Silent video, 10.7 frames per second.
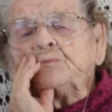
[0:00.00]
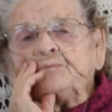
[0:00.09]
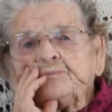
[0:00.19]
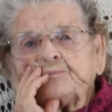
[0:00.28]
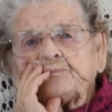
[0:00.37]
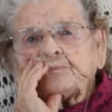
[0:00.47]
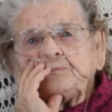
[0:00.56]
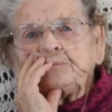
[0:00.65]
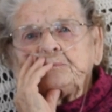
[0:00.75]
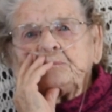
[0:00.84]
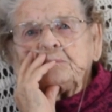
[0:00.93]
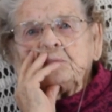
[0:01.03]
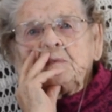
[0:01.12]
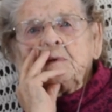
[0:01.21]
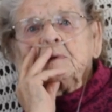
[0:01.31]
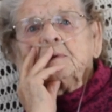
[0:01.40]
in 1952?
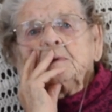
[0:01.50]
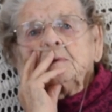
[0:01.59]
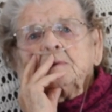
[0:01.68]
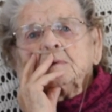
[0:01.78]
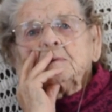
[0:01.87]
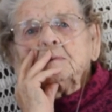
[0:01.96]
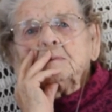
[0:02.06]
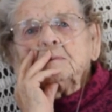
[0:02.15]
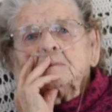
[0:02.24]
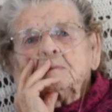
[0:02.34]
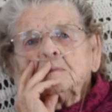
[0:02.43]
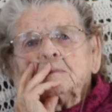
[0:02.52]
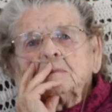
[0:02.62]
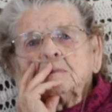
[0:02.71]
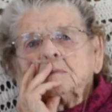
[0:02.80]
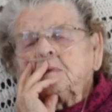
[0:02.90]
Would Bud already own
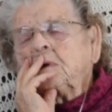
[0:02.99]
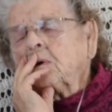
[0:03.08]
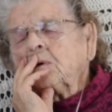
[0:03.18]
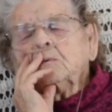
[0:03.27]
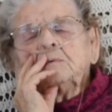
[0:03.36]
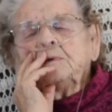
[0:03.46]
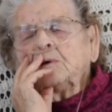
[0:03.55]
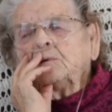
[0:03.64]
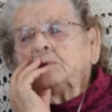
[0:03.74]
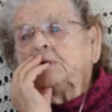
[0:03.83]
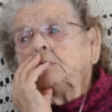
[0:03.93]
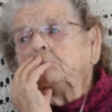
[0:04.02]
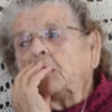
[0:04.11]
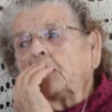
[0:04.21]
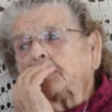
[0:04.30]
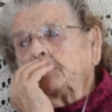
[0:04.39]
this farm, or? No, he
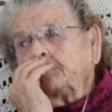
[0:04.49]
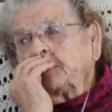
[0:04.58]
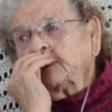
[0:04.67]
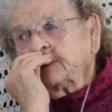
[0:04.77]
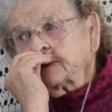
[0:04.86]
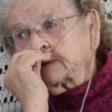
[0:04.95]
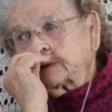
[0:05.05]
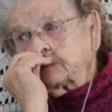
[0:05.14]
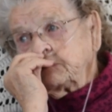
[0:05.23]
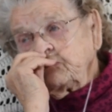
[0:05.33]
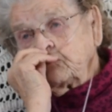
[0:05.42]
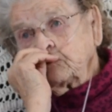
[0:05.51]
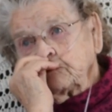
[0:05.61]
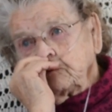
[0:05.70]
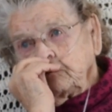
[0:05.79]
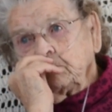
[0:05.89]
bought a place before,
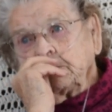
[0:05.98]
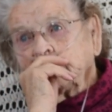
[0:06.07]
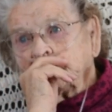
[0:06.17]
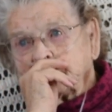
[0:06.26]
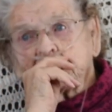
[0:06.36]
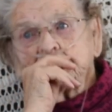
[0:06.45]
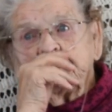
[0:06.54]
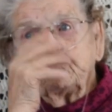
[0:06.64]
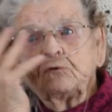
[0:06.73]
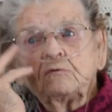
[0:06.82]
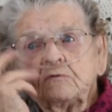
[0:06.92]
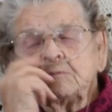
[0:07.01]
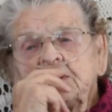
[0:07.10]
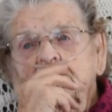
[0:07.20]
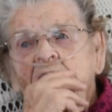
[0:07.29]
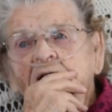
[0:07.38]
just before we were
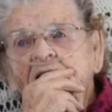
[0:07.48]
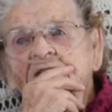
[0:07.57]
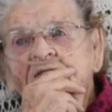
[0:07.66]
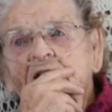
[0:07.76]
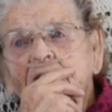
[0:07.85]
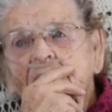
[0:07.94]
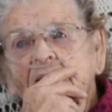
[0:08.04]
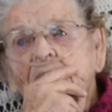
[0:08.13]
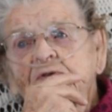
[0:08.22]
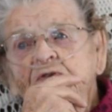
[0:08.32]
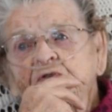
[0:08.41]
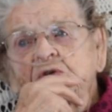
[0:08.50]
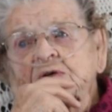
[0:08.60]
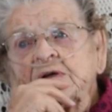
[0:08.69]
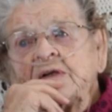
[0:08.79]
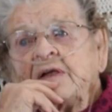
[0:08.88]
married. He signed papers for
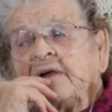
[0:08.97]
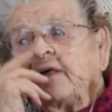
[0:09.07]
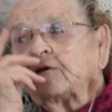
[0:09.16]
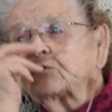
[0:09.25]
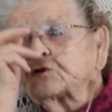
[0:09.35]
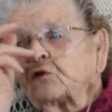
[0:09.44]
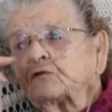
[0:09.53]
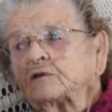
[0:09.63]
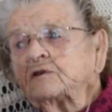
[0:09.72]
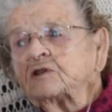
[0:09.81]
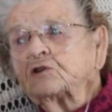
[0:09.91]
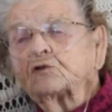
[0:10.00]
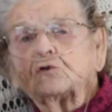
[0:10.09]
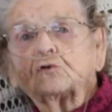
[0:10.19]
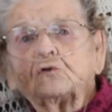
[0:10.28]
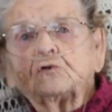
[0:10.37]
a house over in
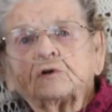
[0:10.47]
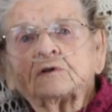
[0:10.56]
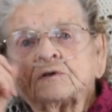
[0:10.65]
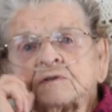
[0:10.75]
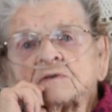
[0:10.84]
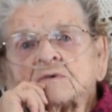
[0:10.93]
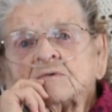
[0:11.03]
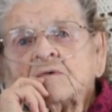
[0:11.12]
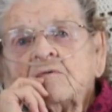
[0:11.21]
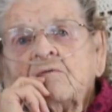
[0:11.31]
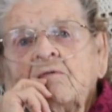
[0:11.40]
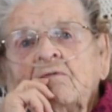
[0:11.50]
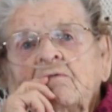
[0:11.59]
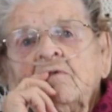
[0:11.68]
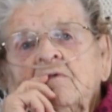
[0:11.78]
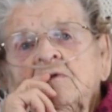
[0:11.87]
Jericho Corners.
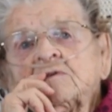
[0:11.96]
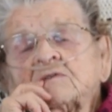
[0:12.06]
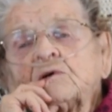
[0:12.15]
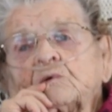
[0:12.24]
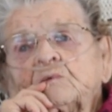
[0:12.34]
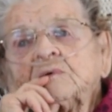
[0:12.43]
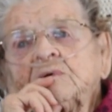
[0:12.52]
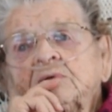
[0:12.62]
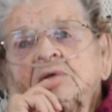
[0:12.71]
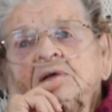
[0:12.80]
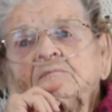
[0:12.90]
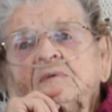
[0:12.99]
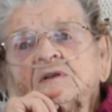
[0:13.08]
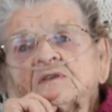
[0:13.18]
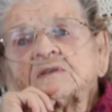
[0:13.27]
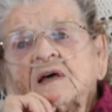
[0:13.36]
So then
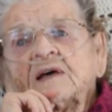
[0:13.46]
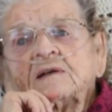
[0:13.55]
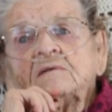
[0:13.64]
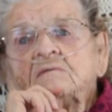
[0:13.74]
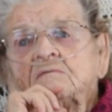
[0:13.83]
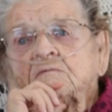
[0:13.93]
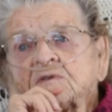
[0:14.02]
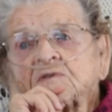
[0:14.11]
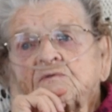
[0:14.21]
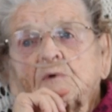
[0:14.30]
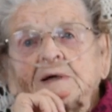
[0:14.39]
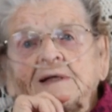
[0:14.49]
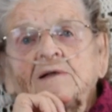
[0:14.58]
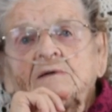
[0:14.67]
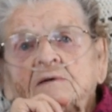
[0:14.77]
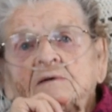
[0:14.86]
Bud's dad wasn't
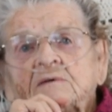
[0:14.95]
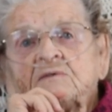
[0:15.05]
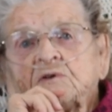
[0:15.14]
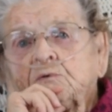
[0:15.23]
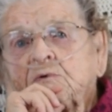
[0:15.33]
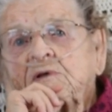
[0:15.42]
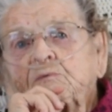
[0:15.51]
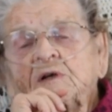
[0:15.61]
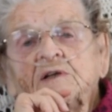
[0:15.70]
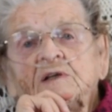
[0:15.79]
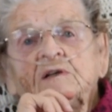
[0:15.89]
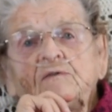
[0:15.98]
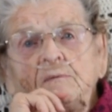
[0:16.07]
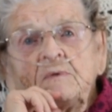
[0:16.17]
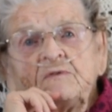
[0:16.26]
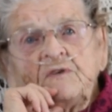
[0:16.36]
well, and so he wanted to give
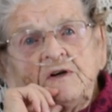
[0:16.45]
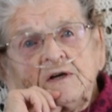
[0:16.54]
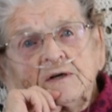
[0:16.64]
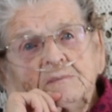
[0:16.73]
up the farm.